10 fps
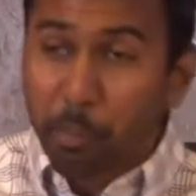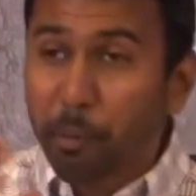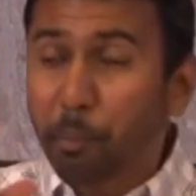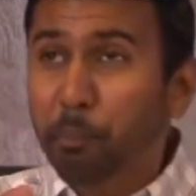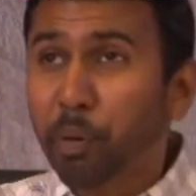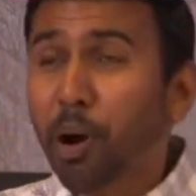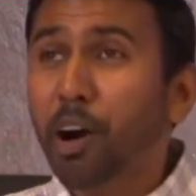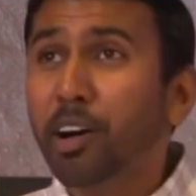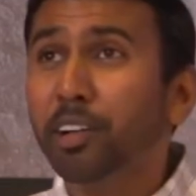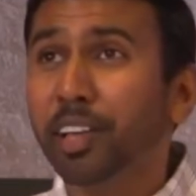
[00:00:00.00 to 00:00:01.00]
But
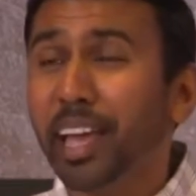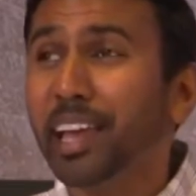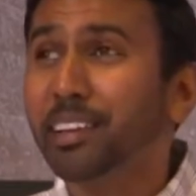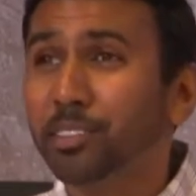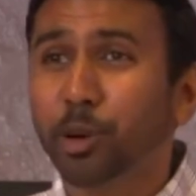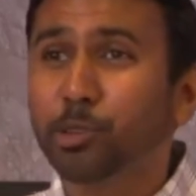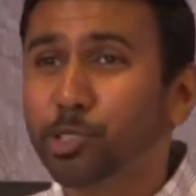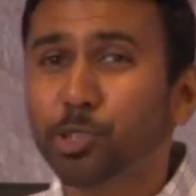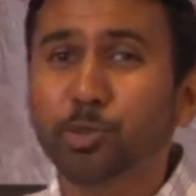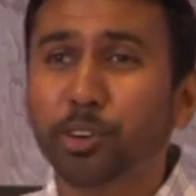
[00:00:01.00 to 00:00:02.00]
Paul and
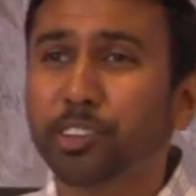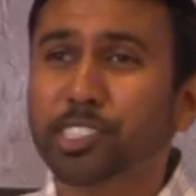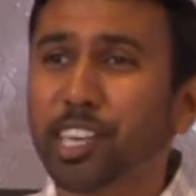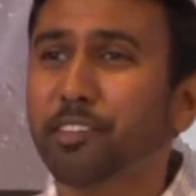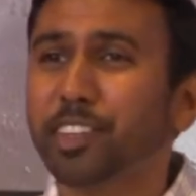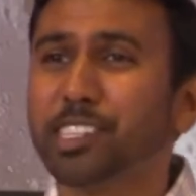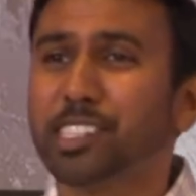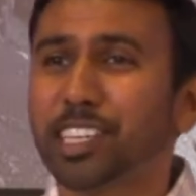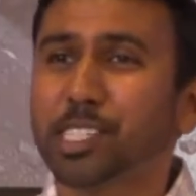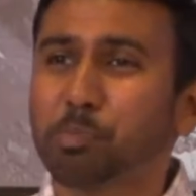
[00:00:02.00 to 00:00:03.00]
those
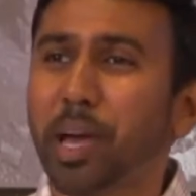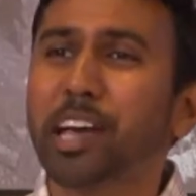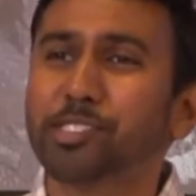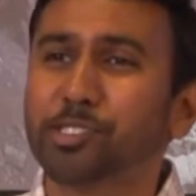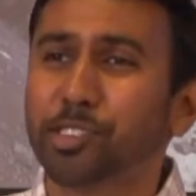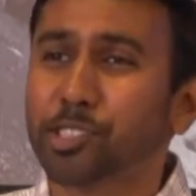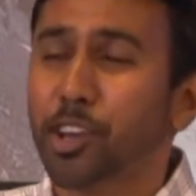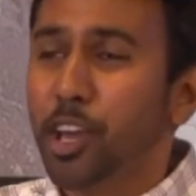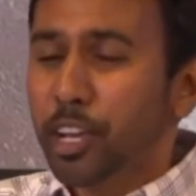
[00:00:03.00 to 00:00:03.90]
276 passengers